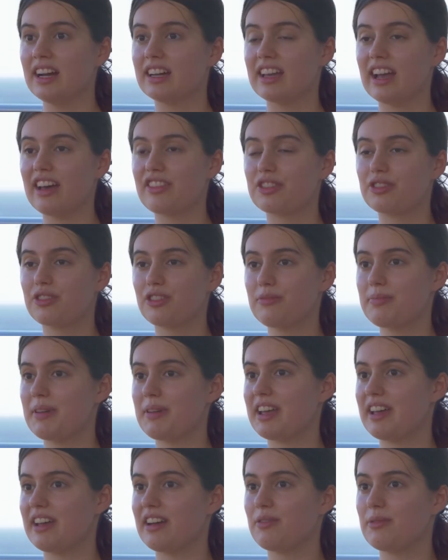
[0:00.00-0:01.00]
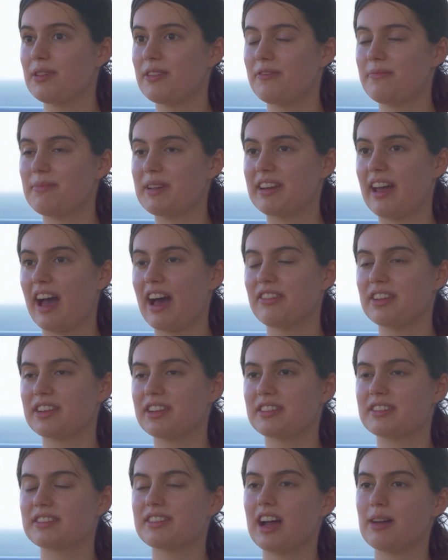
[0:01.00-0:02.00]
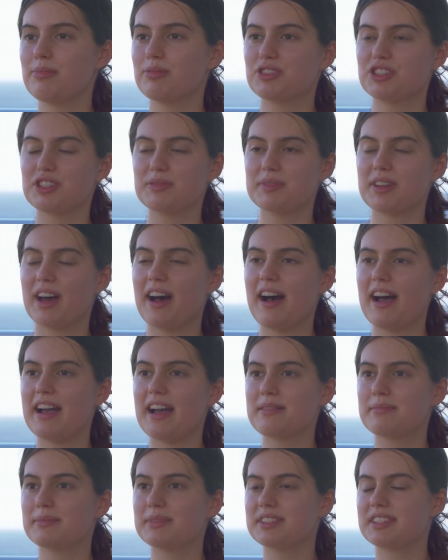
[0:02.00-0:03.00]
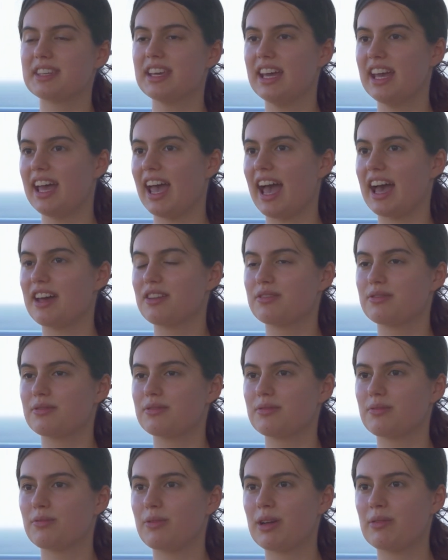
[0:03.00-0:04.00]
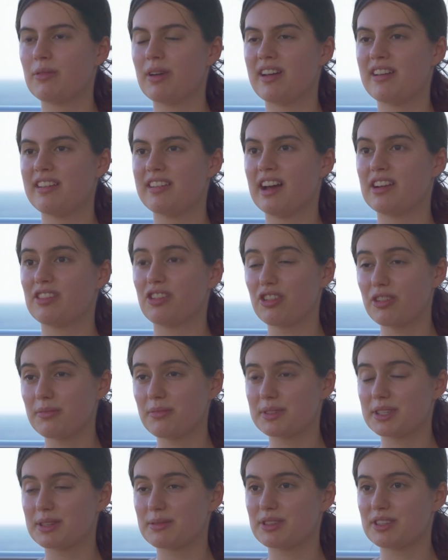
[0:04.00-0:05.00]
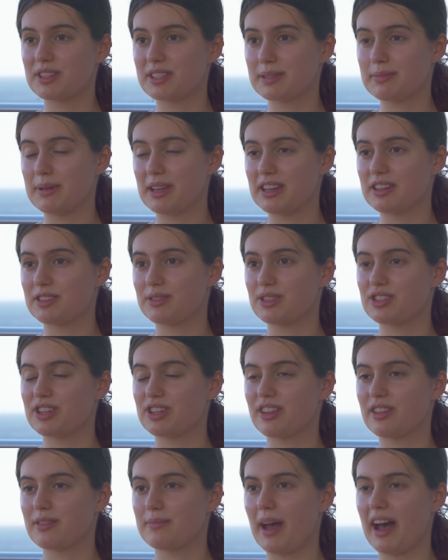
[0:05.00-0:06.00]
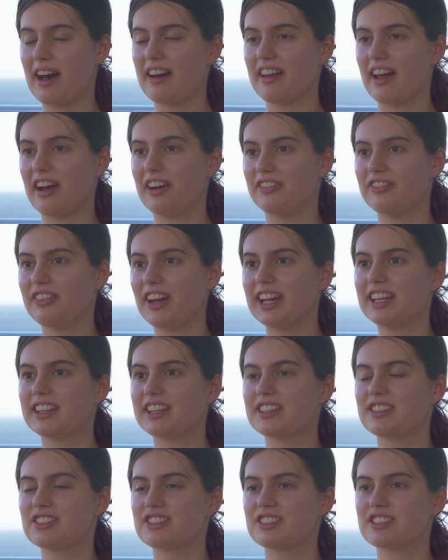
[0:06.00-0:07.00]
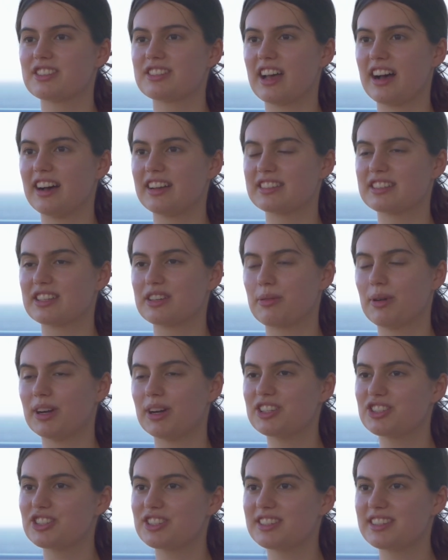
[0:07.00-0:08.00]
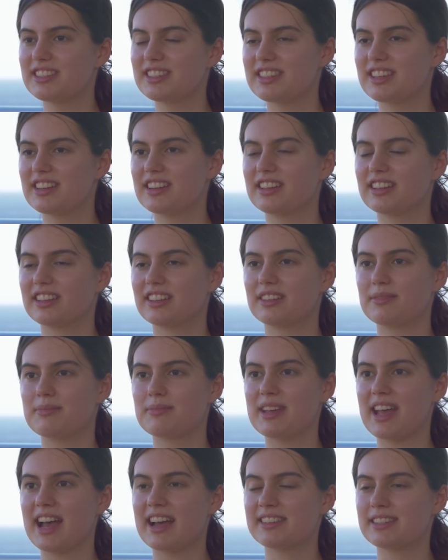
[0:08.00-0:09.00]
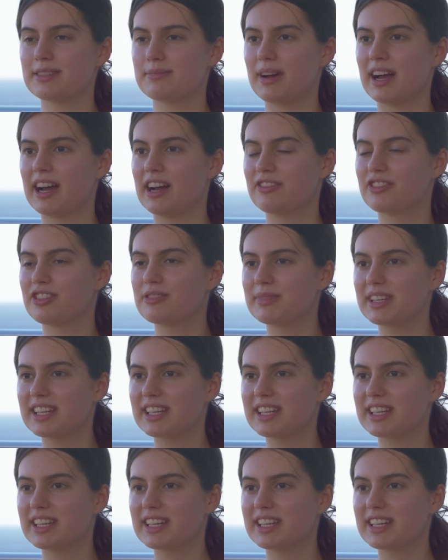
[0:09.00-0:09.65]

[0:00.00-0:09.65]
Yeah, the group here, we've been having discipleship times, and when we're in our groups and we're just speaking to each other about our faith and just asking questions that are be answered by our room